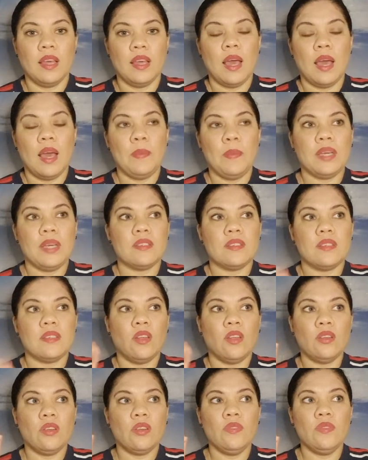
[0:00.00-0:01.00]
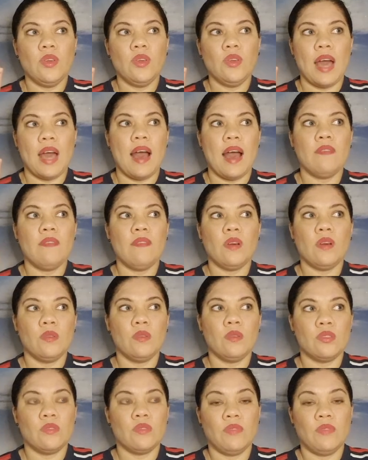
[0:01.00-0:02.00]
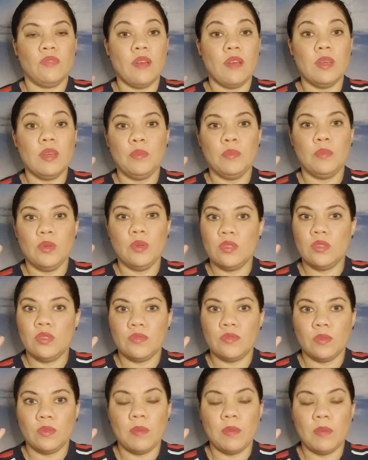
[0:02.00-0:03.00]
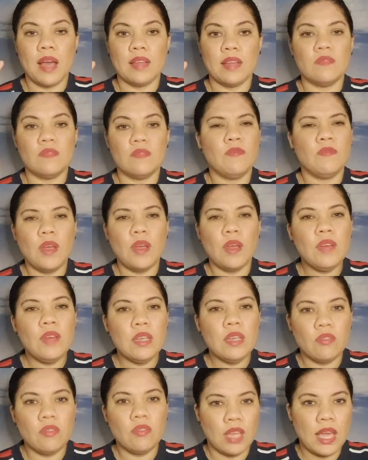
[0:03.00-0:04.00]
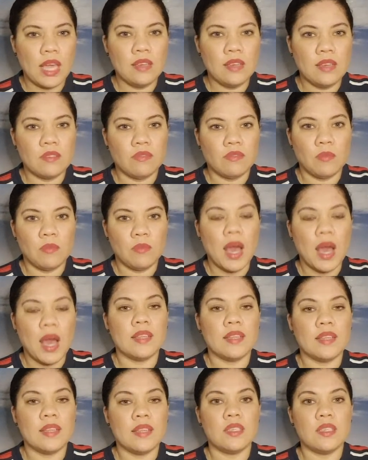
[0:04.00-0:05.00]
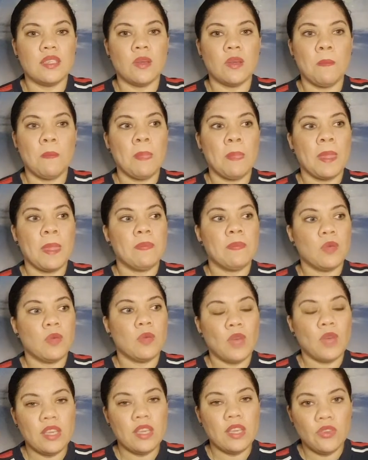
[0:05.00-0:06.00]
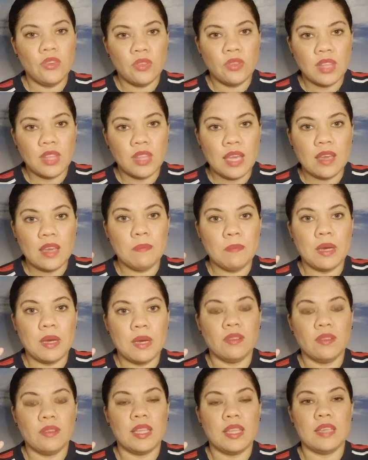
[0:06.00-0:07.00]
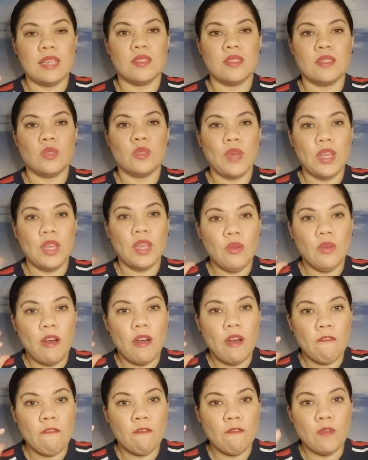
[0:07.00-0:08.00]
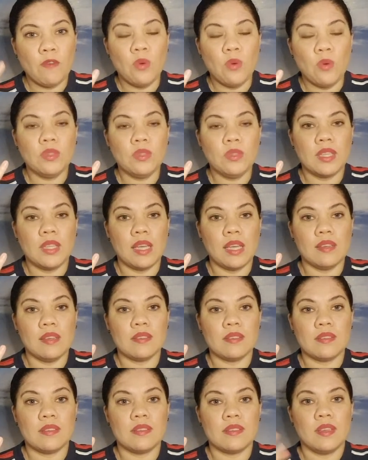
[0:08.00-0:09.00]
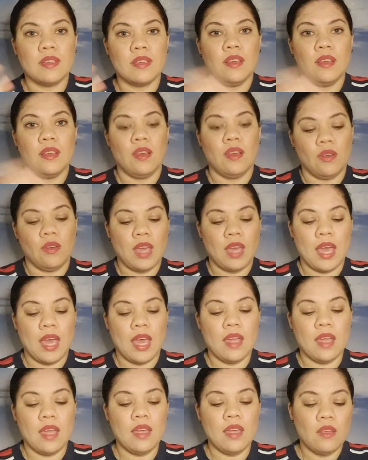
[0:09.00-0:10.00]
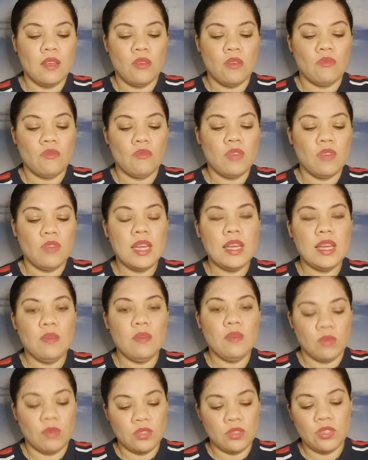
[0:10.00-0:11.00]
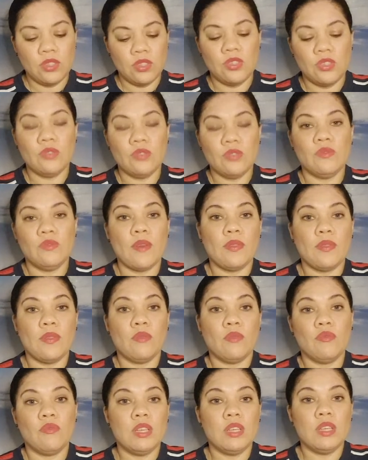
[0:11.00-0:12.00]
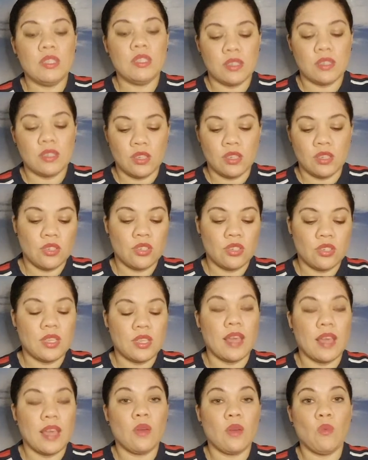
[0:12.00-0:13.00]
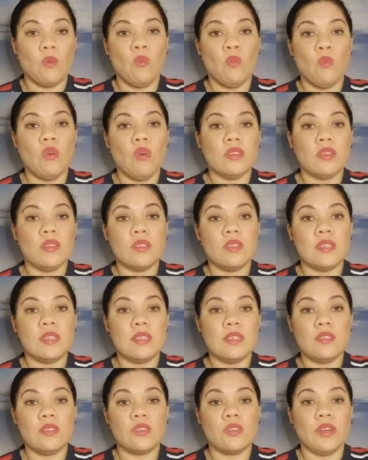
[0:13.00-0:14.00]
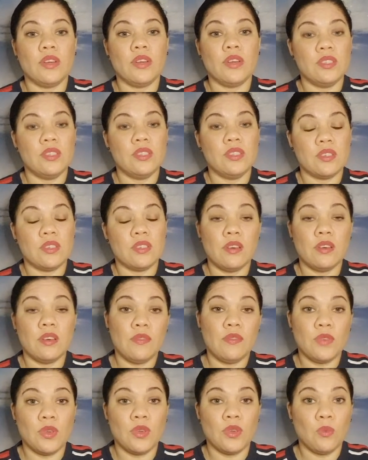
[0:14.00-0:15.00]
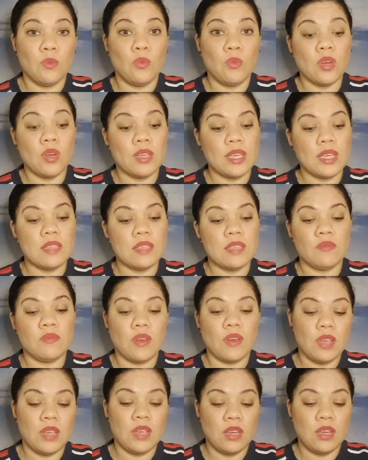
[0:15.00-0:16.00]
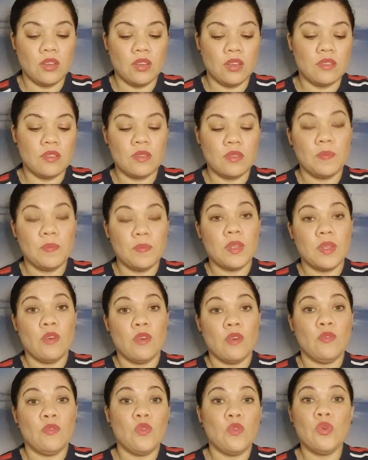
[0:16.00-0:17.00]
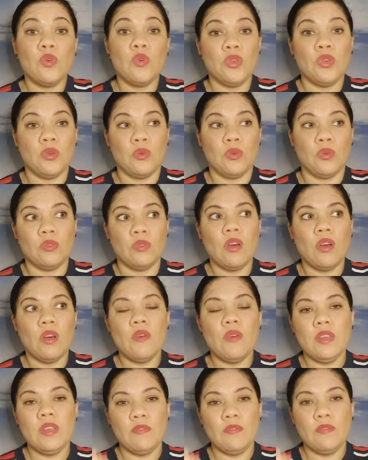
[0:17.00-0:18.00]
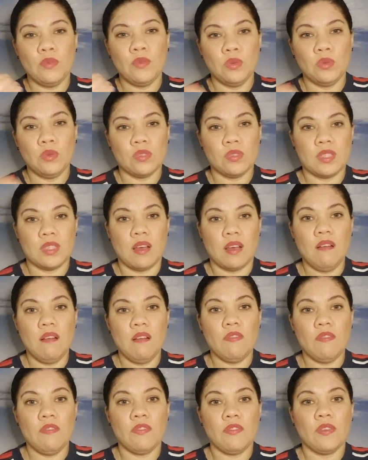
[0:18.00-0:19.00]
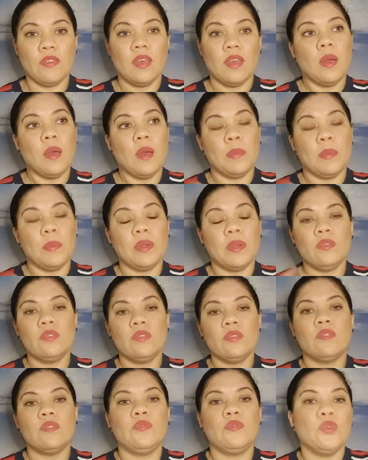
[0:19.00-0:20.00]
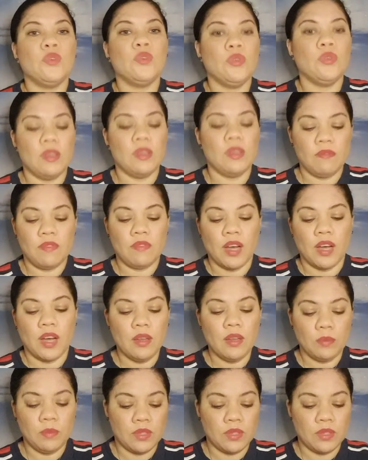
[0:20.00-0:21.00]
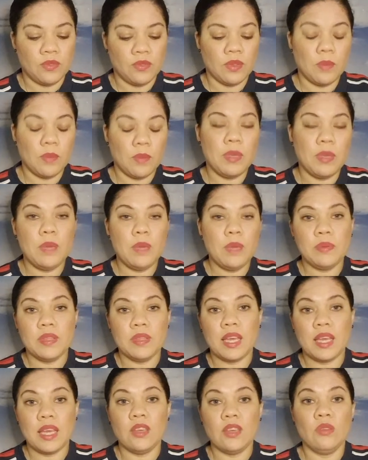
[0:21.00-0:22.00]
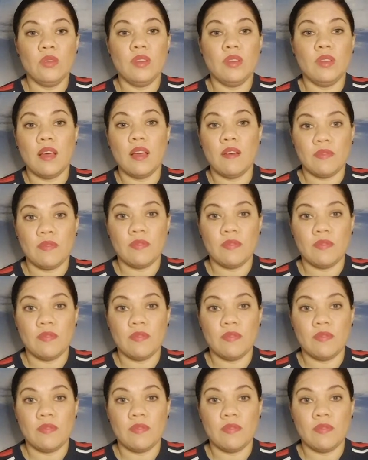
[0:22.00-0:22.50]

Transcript: because a lot of you have also very beautiful minds, very creative minds, you know, the way you think about things, the way you unfold things. Okay, really want to do the research, like what is going to serve you, what is very good for you, not only for yourself, but also for your environment, for the people that you love,